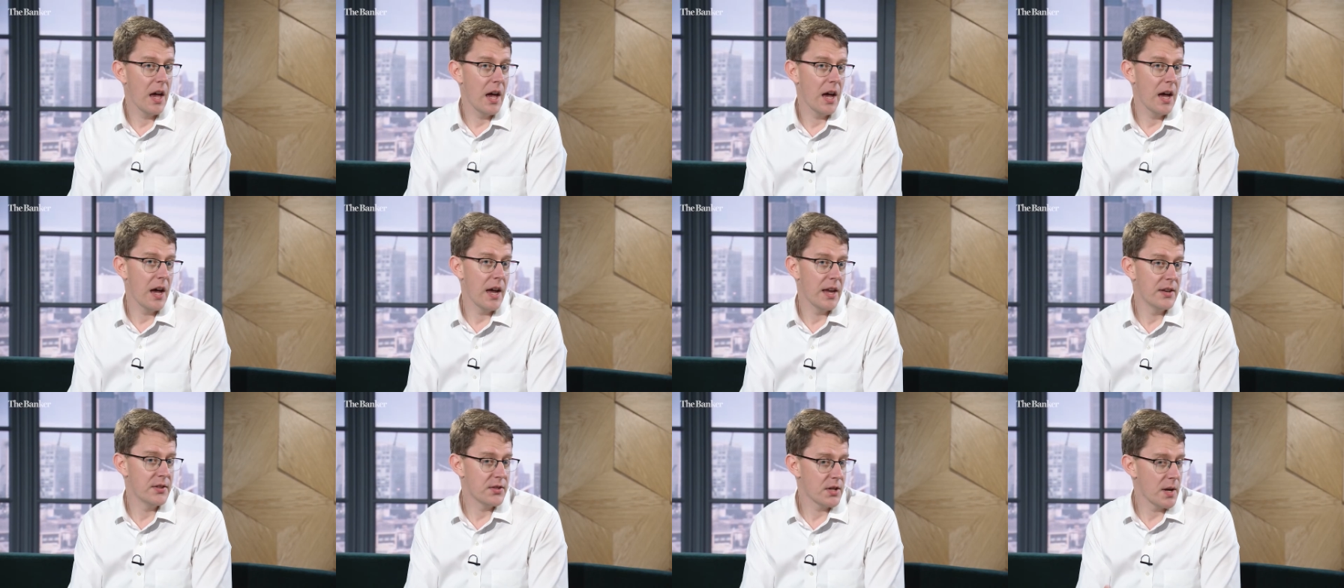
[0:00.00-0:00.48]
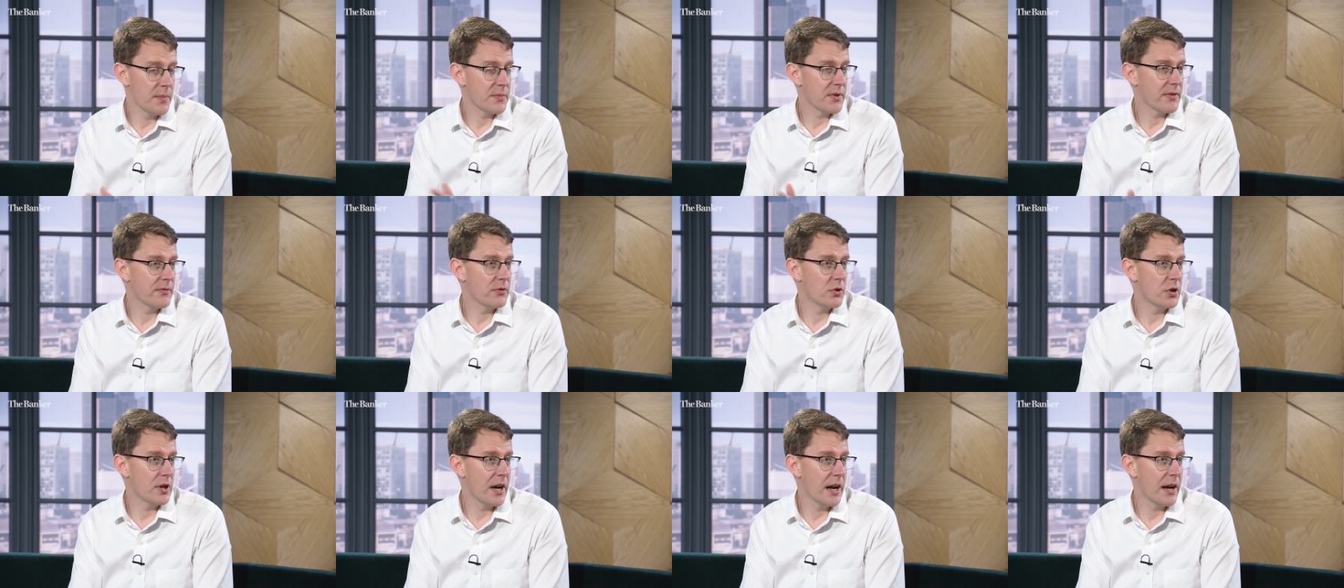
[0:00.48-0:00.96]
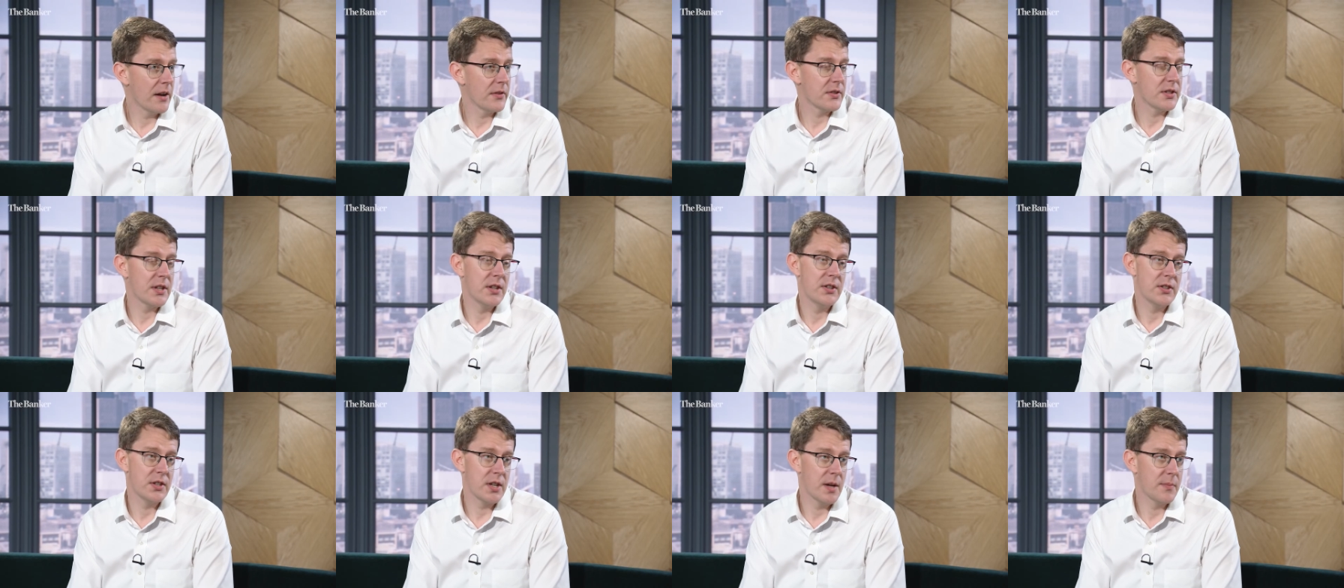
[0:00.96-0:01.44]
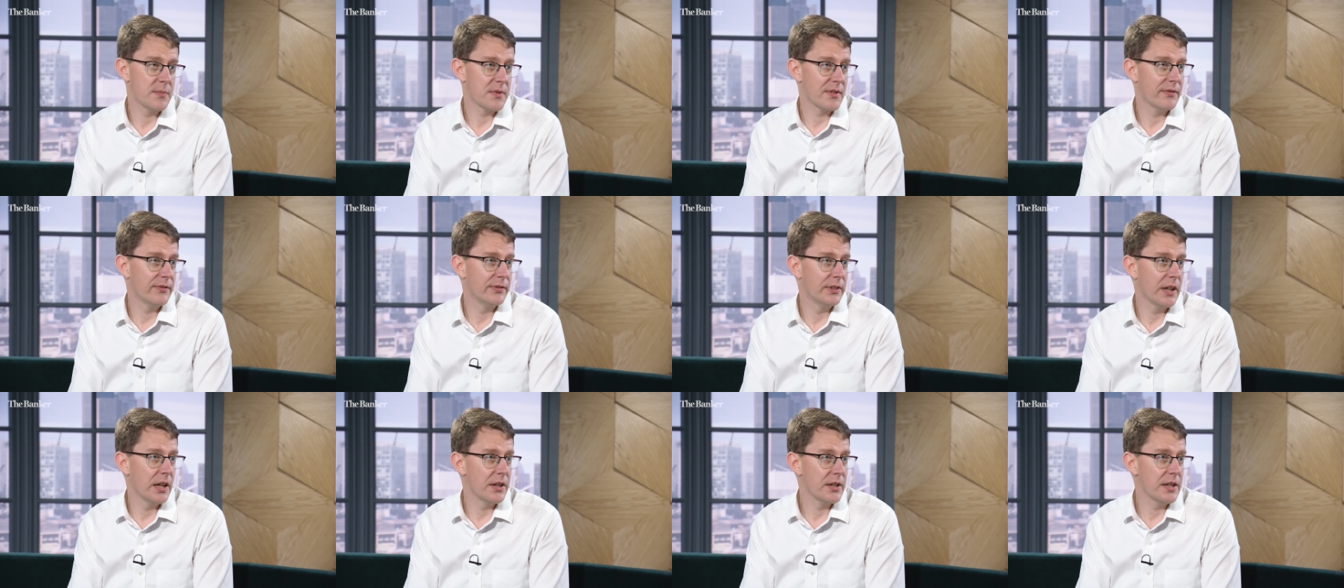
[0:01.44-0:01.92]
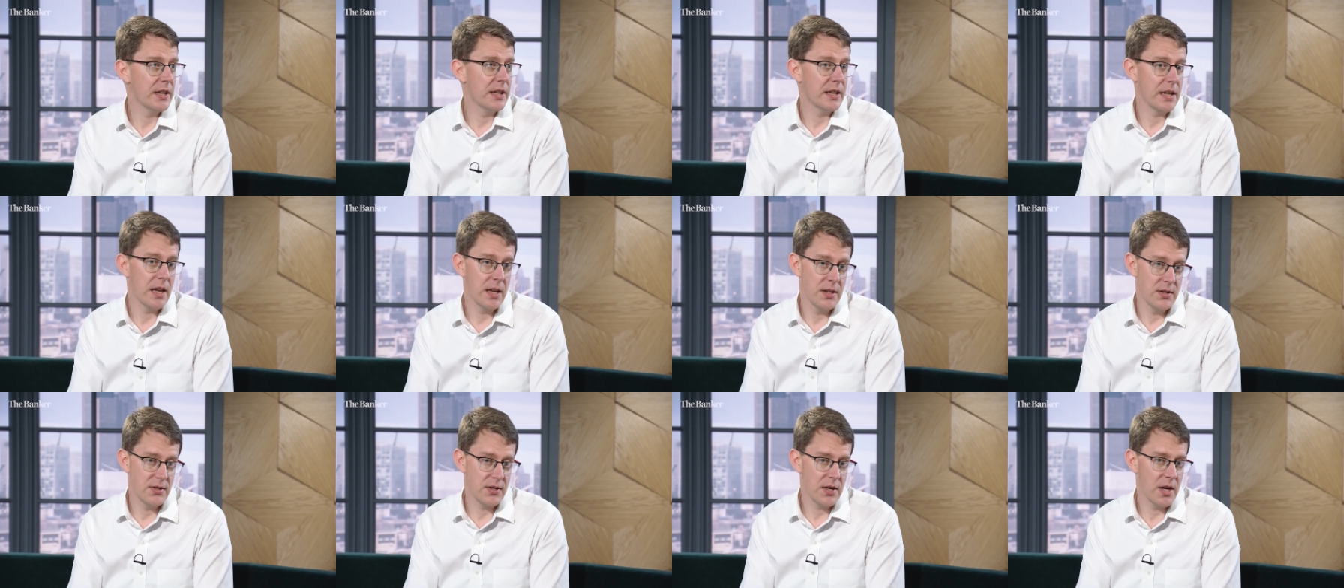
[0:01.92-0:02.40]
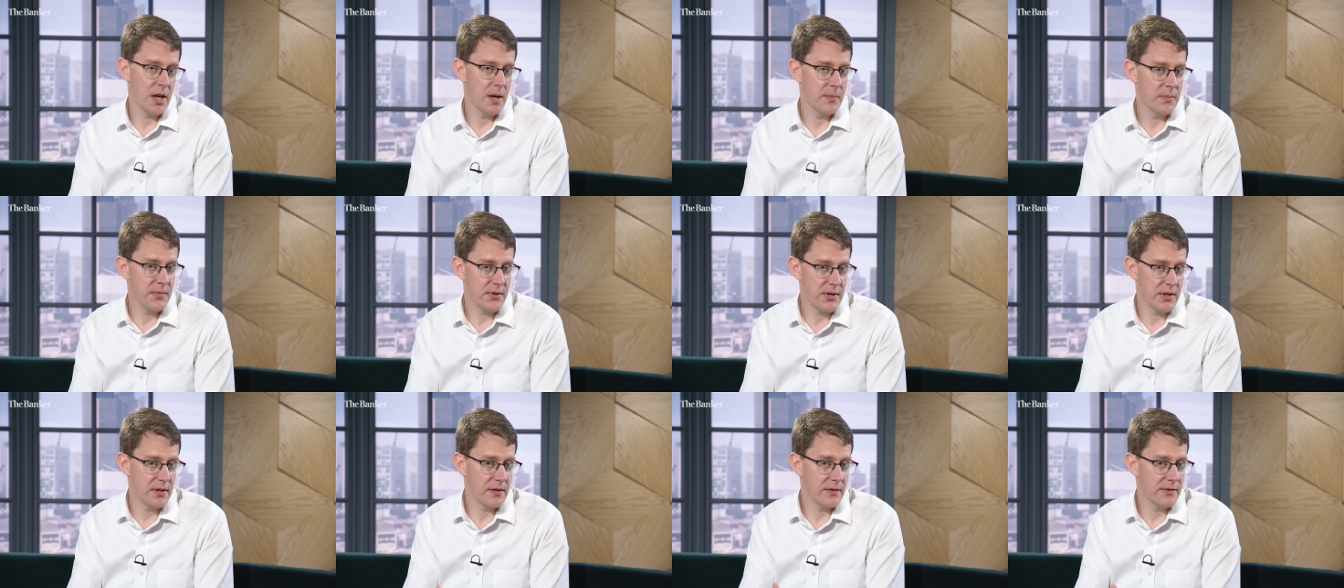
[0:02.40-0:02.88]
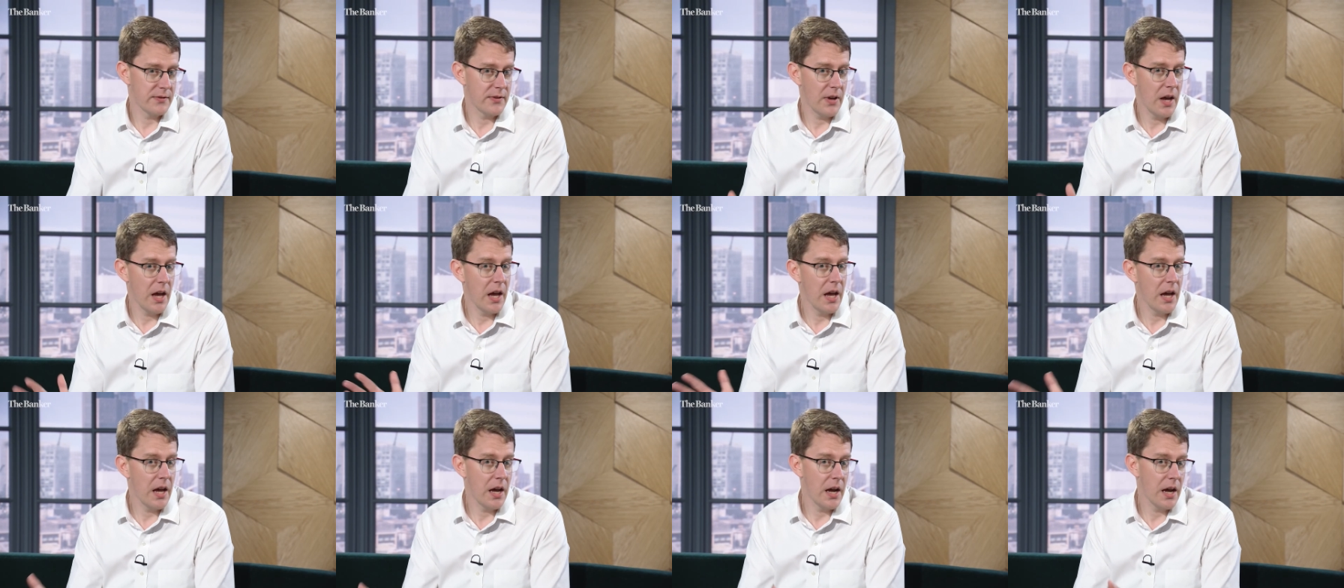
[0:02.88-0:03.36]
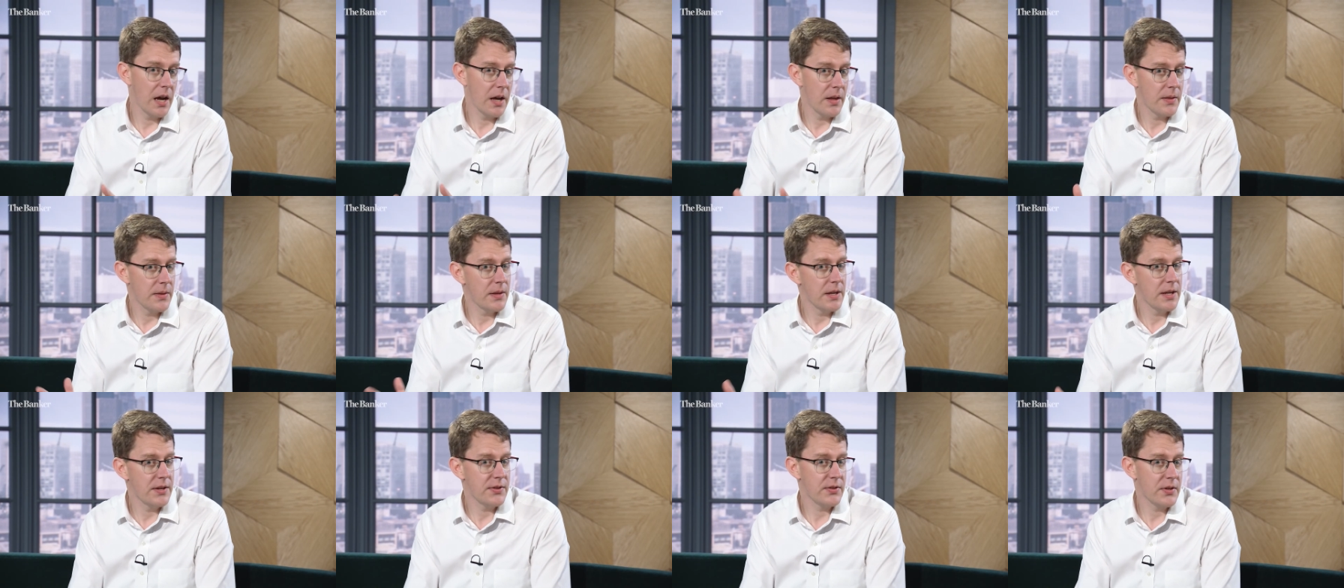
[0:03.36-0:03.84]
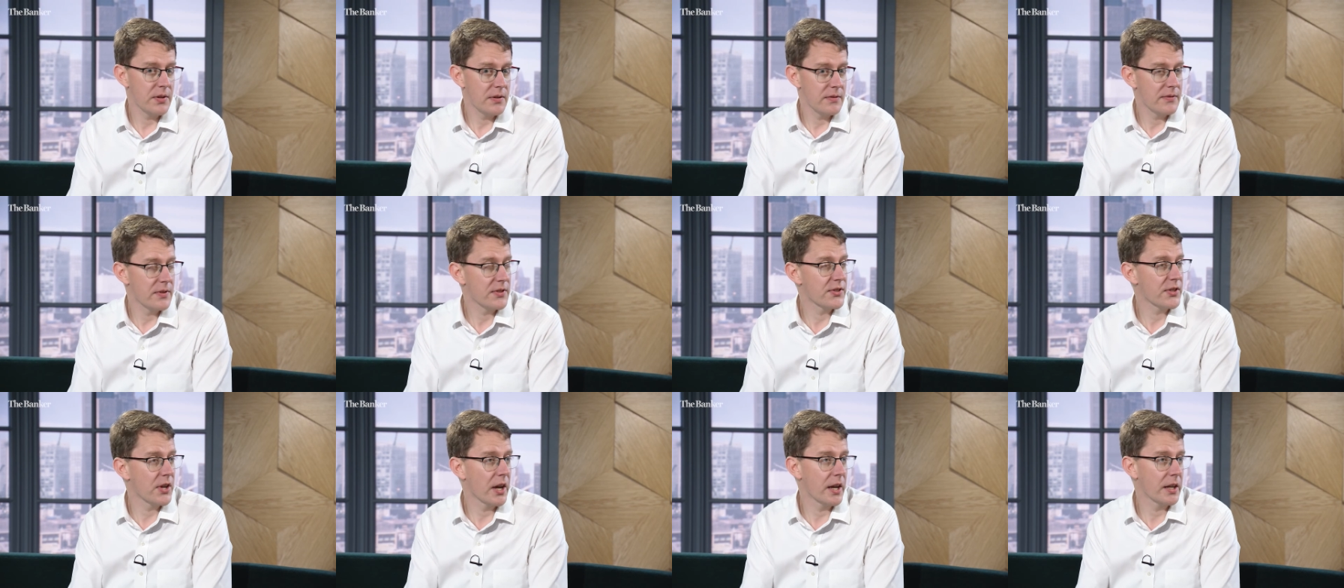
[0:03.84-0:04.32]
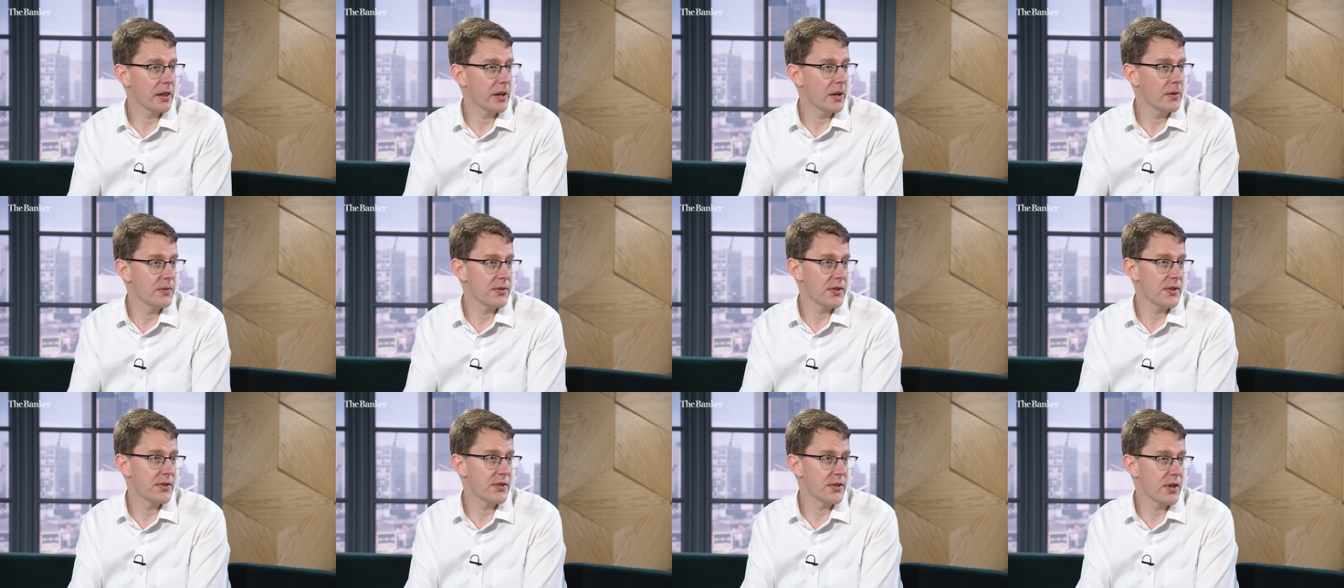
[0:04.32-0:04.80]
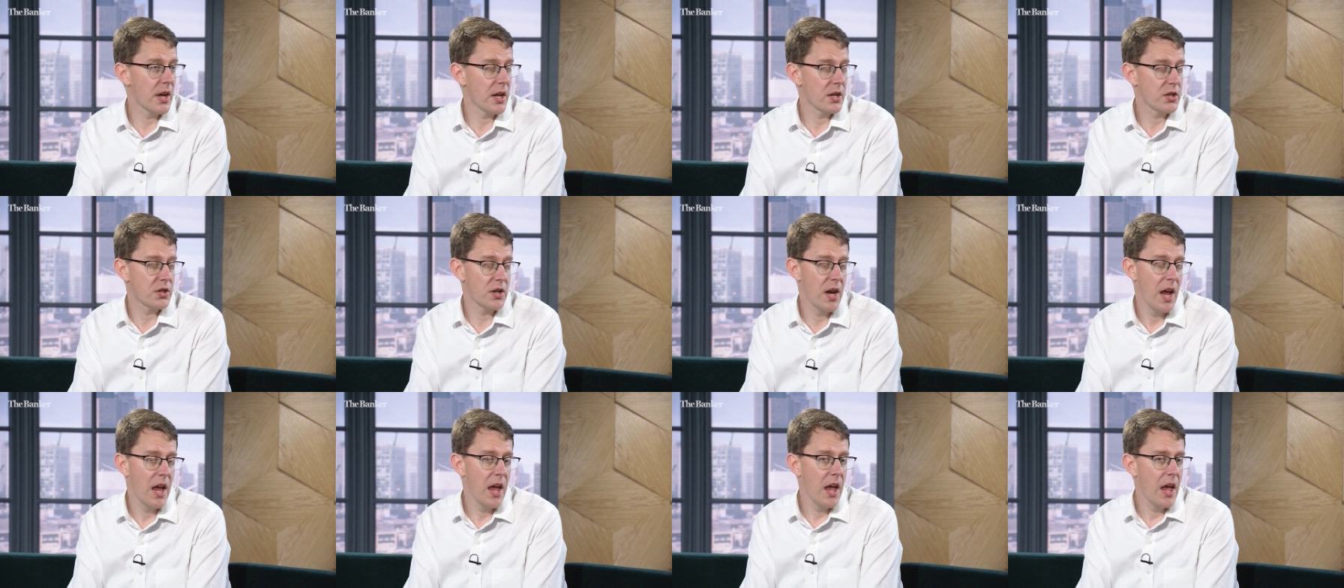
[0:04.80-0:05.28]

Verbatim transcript: uh, in terms of drought, in terms of flooding, in terms of uh, the sort of the cyclones and such.